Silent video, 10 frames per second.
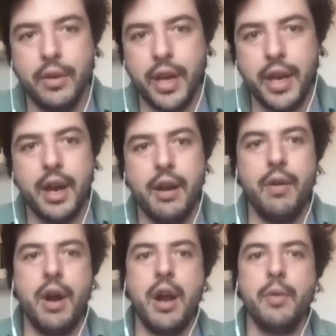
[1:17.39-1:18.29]
Okay,
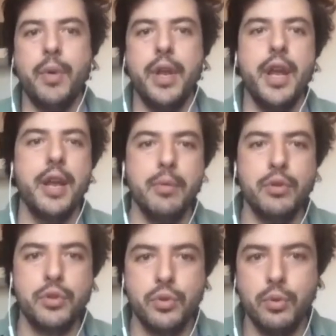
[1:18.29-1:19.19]
how are we able
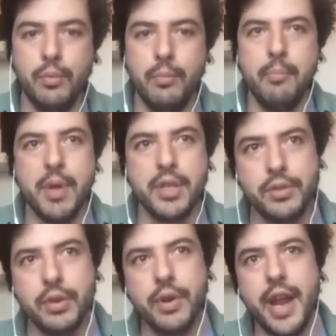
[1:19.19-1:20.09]
to
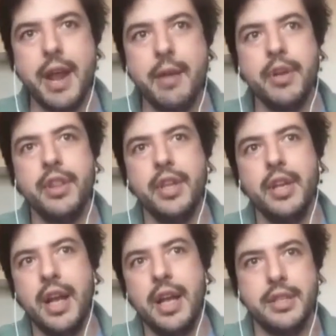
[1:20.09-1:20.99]
measure
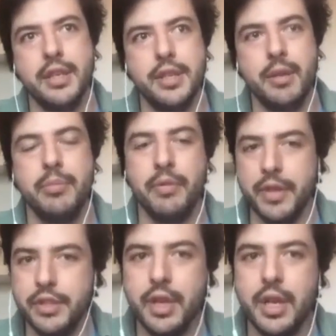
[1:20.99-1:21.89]
everything as HR
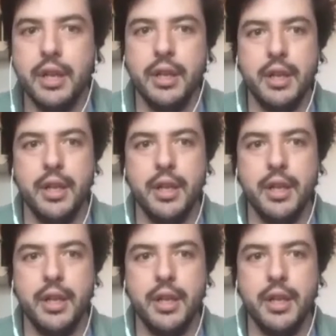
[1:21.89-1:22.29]
professional?